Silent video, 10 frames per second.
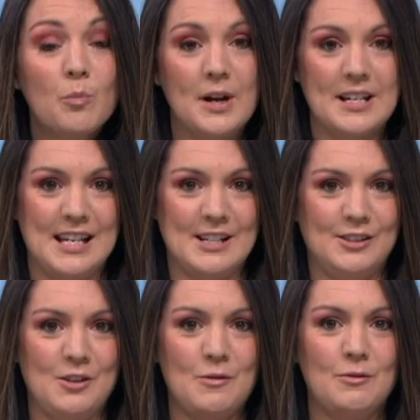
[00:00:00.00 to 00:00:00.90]
breaking
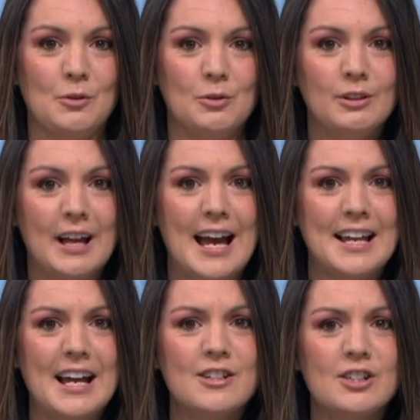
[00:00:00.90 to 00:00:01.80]
snowfall,
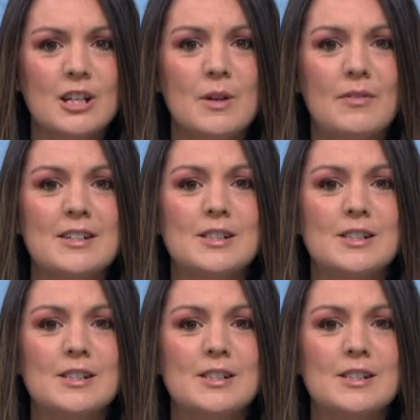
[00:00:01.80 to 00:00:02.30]
and actually we've